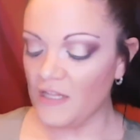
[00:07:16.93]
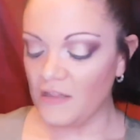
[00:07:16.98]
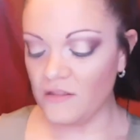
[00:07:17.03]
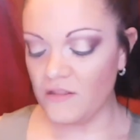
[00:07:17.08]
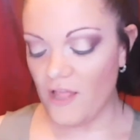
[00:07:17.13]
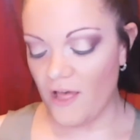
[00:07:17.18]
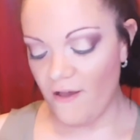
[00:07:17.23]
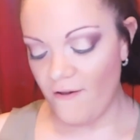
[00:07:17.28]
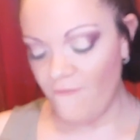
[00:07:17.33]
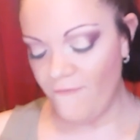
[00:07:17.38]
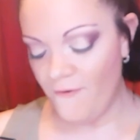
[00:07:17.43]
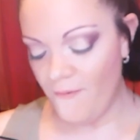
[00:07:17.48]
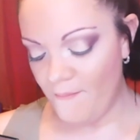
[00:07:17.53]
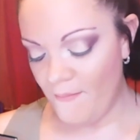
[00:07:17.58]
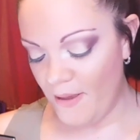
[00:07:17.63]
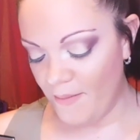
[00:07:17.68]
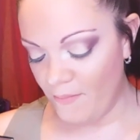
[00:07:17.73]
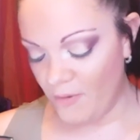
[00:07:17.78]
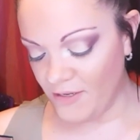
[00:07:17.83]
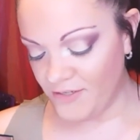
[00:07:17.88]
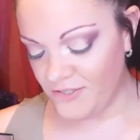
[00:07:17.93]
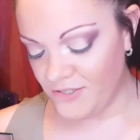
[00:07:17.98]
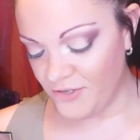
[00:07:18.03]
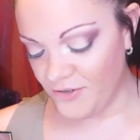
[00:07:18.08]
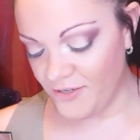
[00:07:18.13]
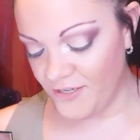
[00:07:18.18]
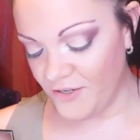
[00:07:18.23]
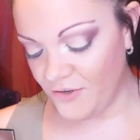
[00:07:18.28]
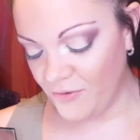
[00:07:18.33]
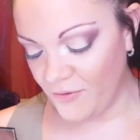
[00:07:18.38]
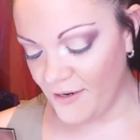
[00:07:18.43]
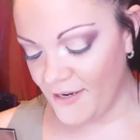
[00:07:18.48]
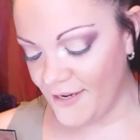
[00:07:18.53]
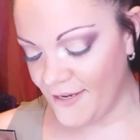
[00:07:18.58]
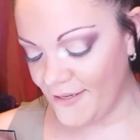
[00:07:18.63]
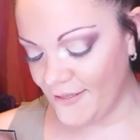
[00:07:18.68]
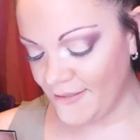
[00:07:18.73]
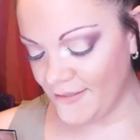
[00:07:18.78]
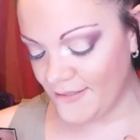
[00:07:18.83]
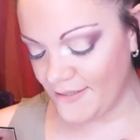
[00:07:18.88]
Love my mustardy
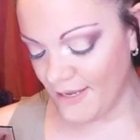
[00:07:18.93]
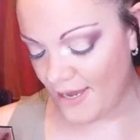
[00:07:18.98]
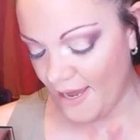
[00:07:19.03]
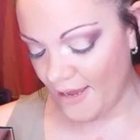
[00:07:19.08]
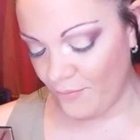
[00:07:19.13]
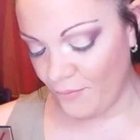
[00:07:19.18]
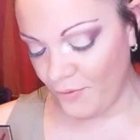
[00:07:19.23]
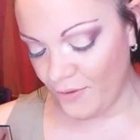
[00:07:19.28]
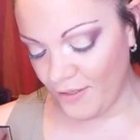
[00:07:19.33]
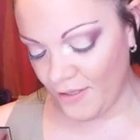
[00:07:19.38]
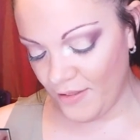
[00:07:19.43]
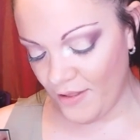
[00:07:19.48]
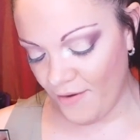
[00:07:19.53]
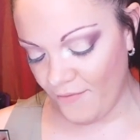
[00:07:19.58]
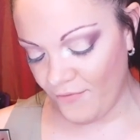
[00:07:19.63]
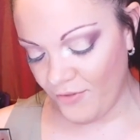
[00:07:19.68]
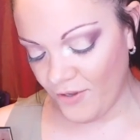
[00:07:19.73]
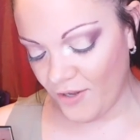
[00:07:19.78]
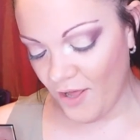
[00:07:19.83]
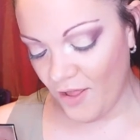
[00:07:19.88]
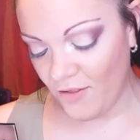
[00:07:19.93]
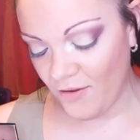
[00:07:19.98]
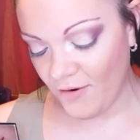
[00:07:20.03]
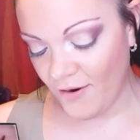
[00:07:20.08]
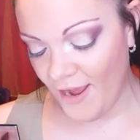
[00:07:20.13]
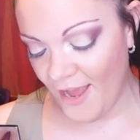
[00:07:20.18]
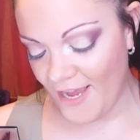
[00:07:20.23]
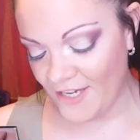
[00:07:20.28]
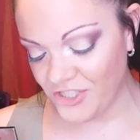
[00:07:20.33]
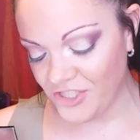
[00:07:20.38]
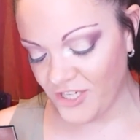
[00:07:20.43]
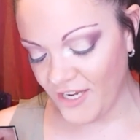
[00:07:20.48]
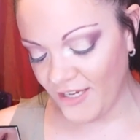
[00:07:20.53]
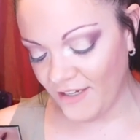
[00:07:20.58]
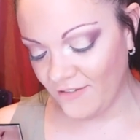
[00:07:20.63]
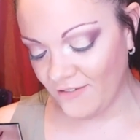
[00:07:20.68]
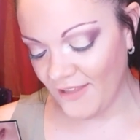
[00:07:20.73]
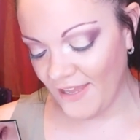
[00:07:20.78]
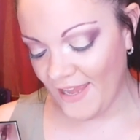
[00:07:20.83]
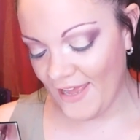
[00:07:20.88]
greens. I really love the color
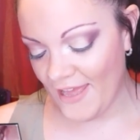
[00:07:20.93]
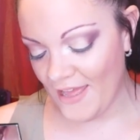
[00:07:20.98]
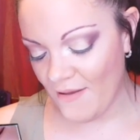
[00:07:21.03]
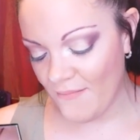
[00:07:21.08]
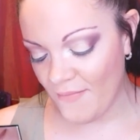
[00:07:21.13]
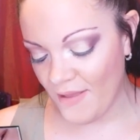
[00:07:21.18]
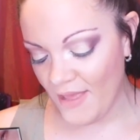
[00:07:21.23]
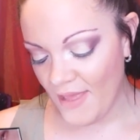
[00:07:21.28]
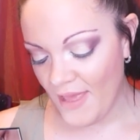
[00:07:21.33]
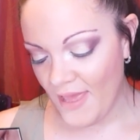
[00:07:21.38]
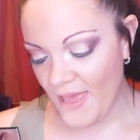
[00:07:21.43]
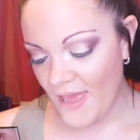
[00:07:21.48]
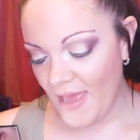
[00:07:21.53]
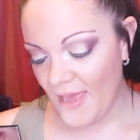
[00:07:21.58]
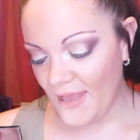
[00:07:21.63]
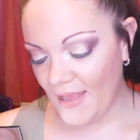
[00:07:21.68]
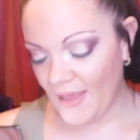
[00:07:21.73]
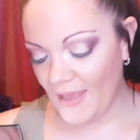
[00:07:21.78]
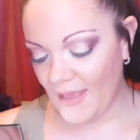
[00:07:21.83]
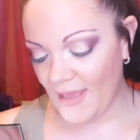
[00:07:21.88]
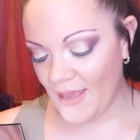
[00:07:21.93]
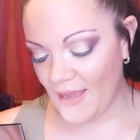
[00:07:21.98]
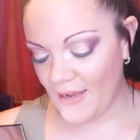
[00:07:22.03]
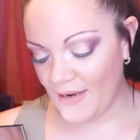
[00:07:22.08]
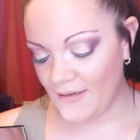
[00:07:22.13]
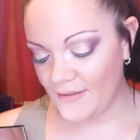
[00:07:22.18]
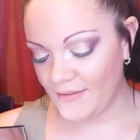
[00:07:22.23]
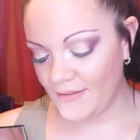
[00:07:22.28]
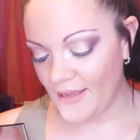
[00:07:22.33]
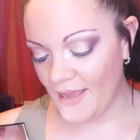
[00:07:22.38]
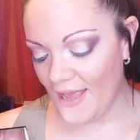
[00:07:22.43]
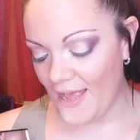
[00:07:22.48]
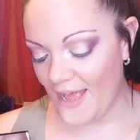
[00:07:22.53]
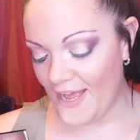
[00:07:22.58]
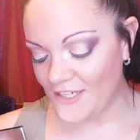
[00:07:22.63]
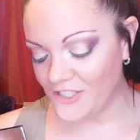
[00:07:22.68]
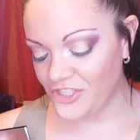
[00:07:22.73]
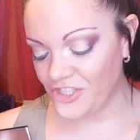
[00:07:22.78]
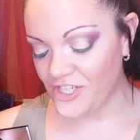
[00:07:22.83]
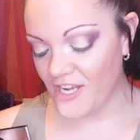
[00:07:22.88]
#glam and
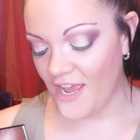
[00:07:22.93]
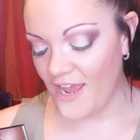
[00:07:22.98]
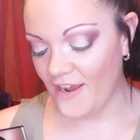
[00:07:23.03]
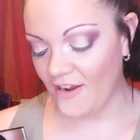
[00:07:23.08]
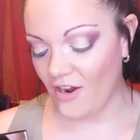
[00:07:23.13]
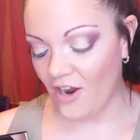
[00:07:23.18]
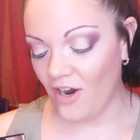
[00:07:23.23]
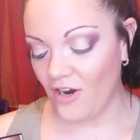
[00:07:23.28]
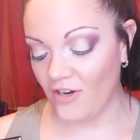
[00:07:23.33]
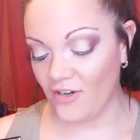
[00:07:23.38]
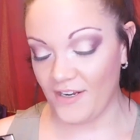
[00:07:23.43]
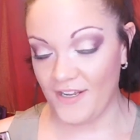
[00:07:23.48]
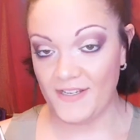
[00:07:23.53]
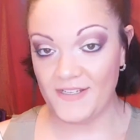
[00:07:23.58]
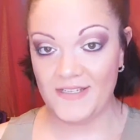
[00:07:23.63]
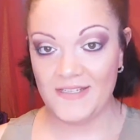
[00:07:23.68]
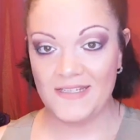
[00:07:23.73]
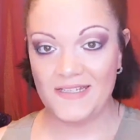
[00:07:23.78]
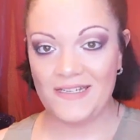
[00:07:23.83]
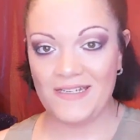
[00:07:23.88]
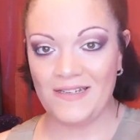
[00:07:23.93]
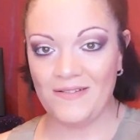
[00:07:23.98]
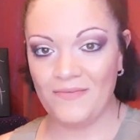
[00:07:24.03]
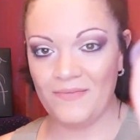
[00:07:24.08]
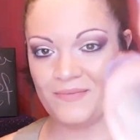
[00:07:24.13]
#artist.